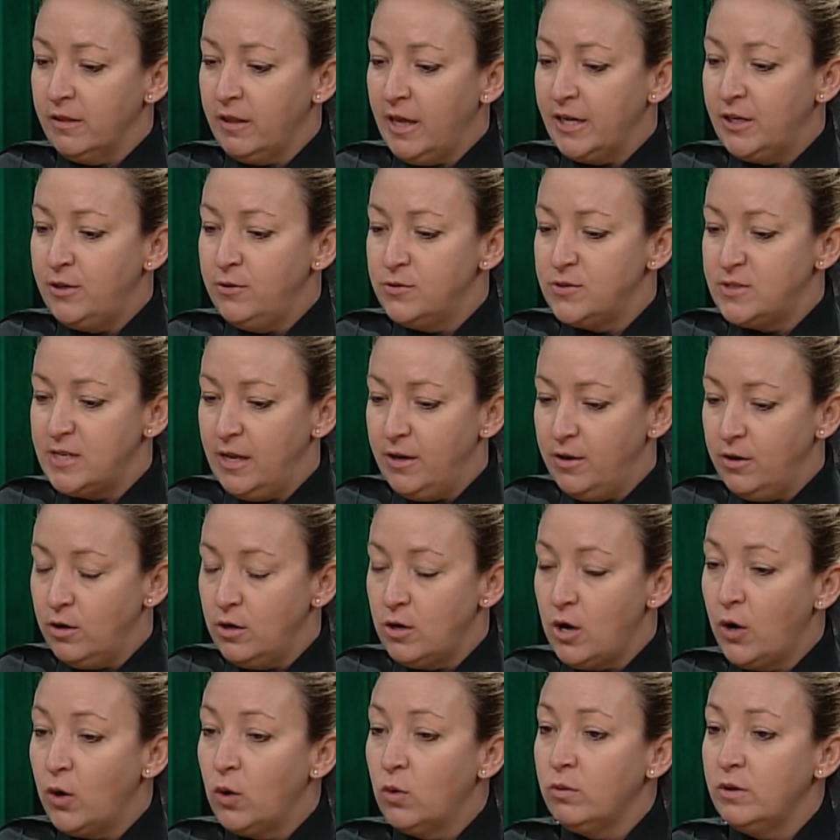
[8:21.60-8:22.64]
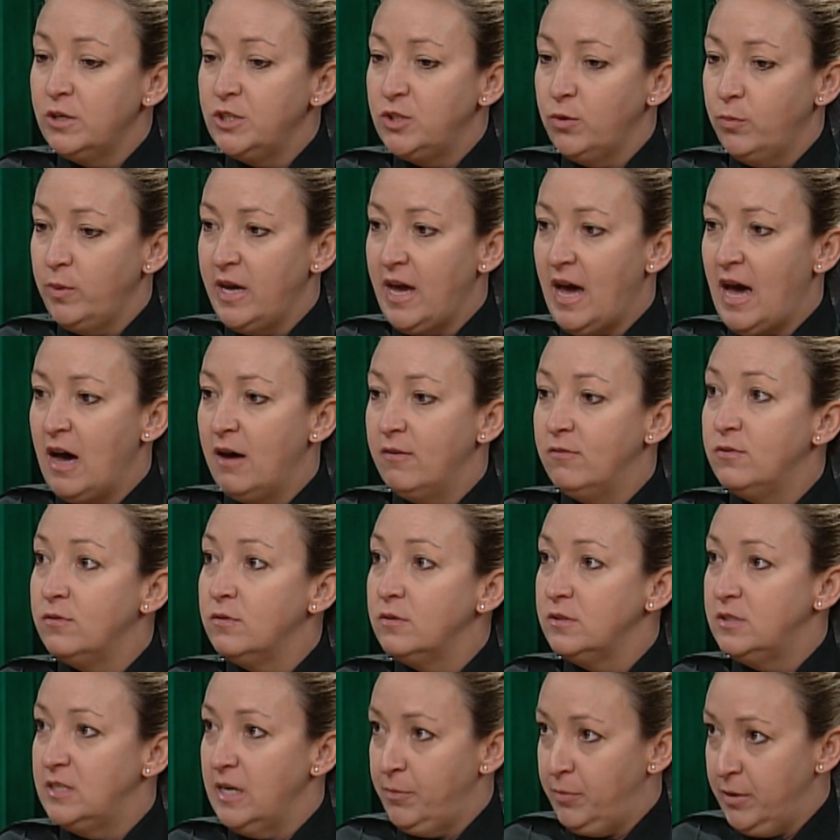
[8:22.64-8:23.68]
And like you said, not only do we have
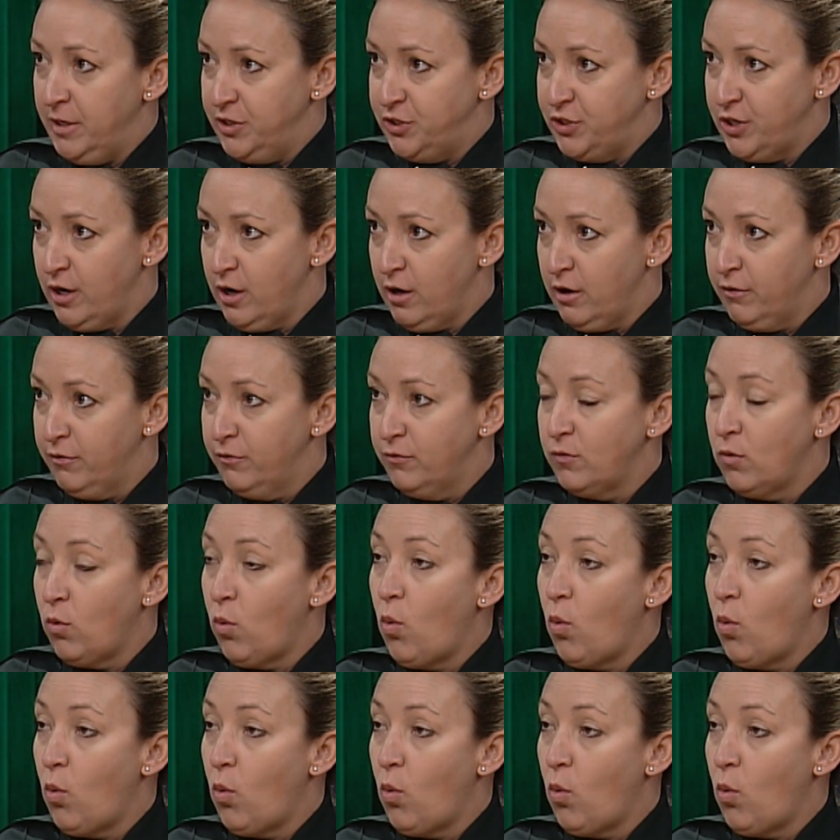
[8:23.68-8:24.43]
deputy sheriff